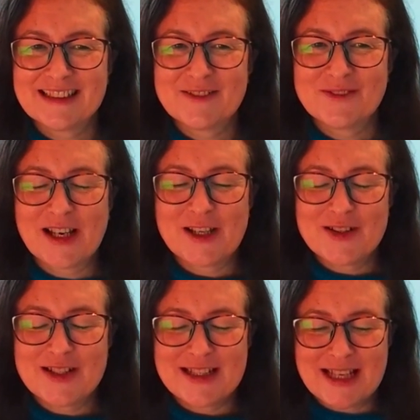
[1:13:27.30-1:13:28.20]
I invite you
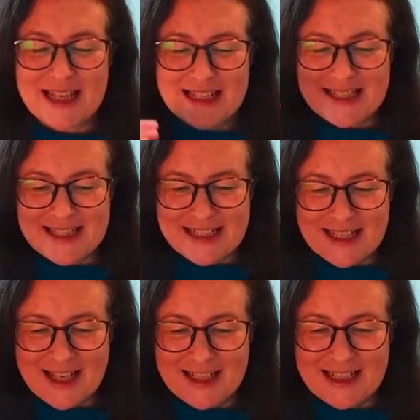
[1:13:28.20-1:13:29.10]
to say this
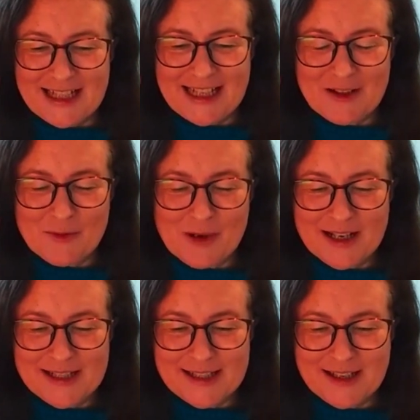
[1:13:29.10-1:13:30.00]
internally in your
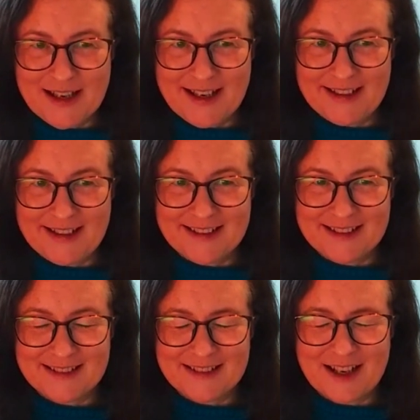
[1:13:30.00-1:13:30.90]
mind's eye.
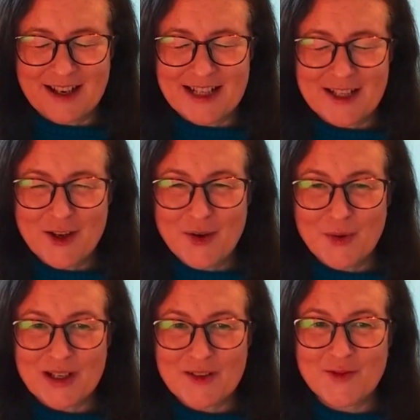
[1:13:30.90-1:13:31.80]
I know
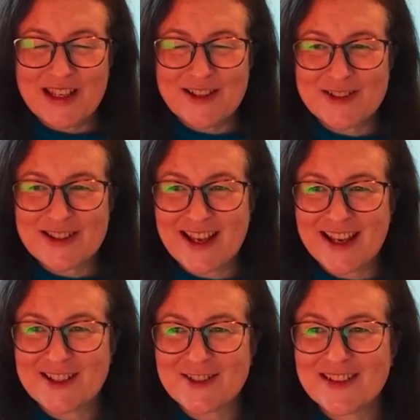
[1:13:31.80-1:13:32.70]
what it feels
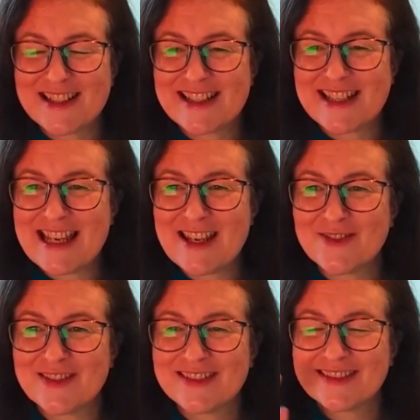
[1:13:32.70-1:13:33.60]
like to
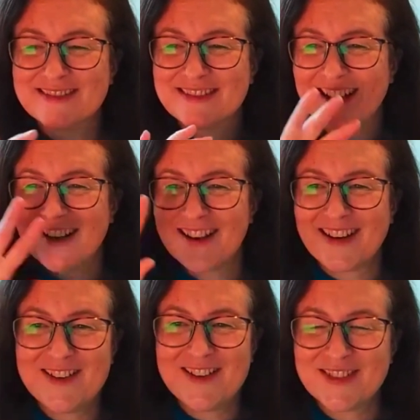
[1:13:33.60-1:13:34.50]
receive
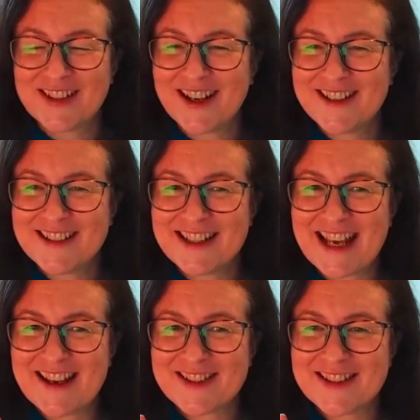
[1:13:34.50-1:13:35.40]
over
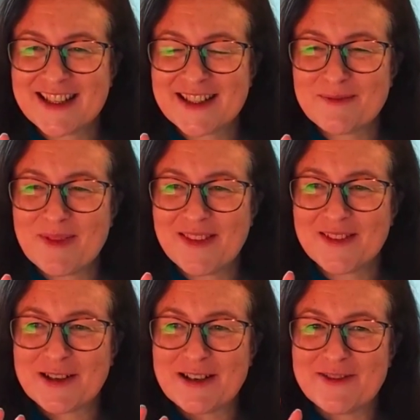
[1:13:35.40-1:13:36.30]
100,000 this
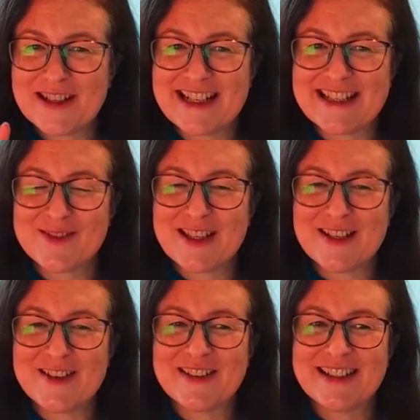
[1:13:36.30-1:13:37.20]
month, whatever it is for you.